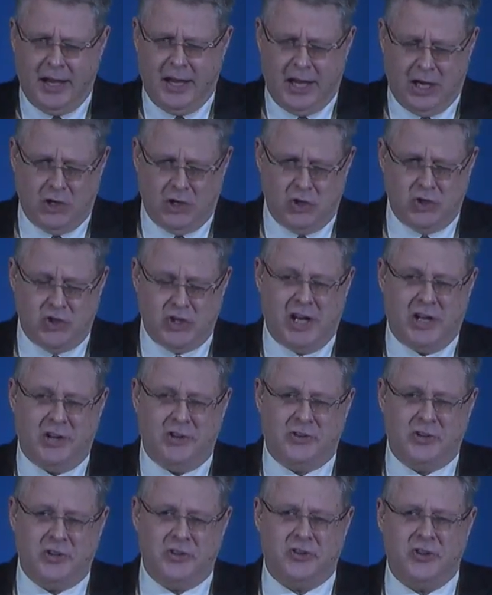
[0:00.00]
in
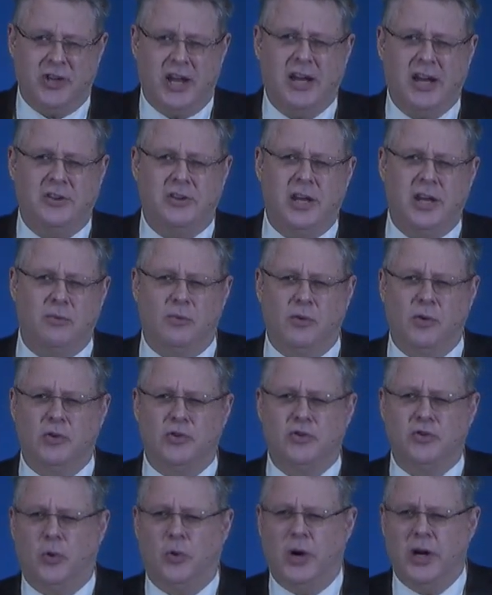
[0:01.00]
Genesis 19,
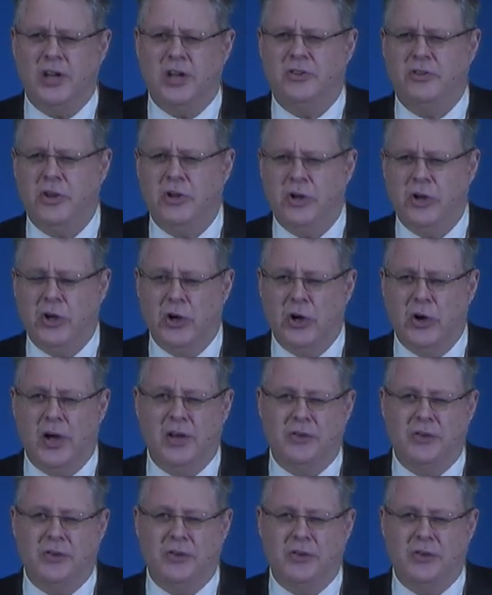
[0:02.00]
verse 22,